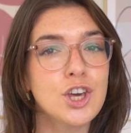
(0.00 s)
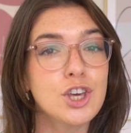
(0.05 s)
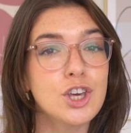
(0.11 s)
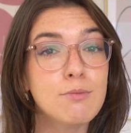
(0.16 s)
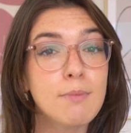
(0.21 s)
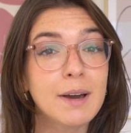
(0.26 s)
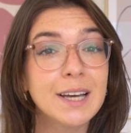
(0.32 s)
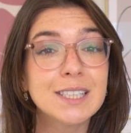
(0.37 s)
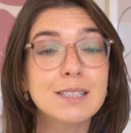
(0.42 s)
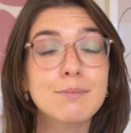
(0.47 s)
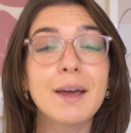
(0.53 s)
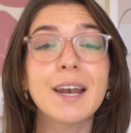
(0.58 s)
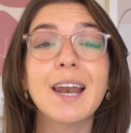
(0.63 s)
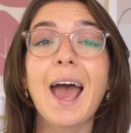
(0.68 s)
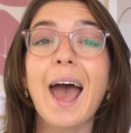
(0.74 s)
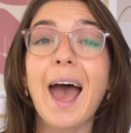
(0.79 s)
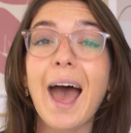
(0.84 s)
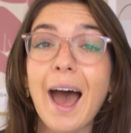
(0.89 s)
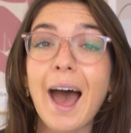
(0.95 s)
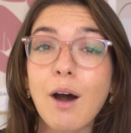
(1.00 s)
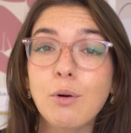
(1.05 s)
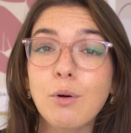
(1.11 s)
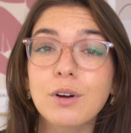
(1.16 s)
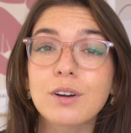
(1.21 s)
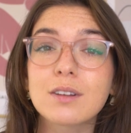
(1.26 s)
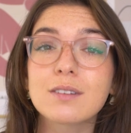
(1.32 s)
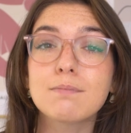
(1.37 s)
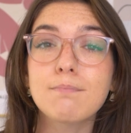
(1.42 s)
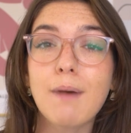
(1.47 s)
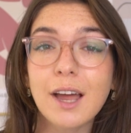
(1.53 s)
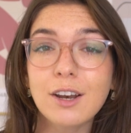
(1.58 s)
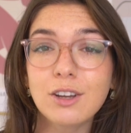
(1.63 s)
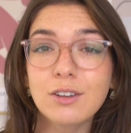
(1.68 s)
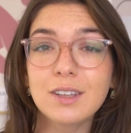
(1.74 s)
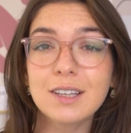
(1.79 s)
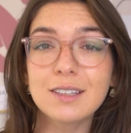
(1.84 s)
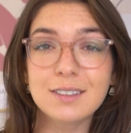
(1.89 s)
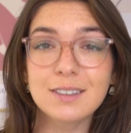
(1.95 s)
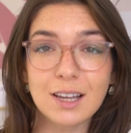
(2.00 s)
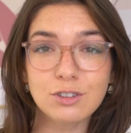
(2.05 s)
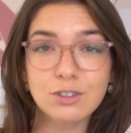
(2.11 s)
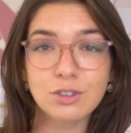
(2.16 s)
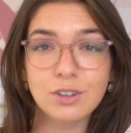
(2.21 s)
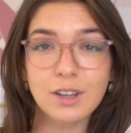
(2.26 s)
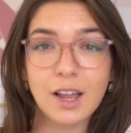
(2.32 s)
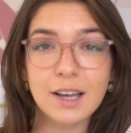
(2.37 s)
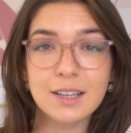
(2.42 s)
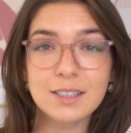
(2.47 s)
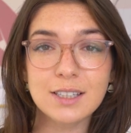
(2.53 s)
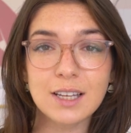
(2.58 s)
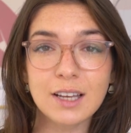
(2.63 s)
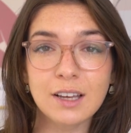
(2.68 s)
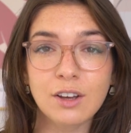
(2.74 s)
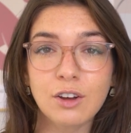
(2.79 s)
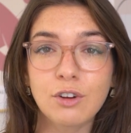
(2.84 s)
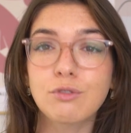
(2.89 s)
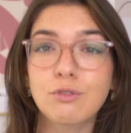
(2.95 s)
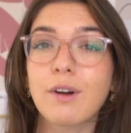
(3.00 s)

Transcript: you might spend hours manually centralizing,